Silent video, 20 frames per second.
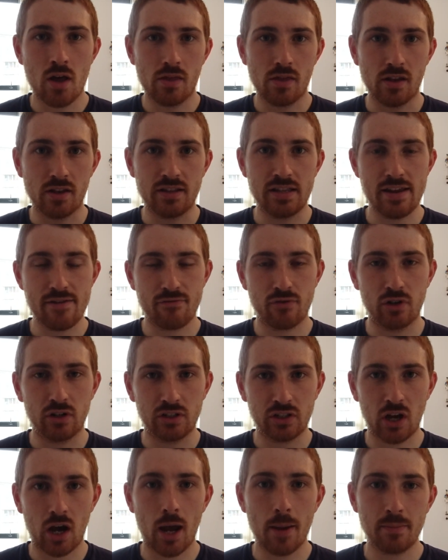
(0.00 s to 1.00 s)
the different
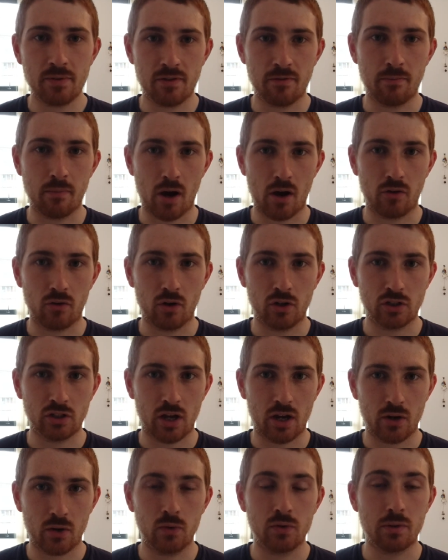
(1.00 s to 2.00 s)
types of
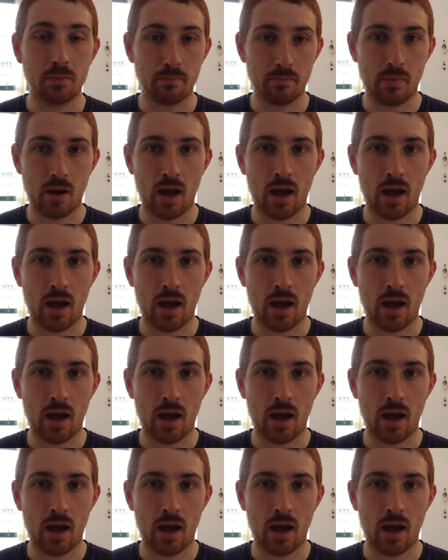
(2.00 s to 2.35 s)
microcycles and,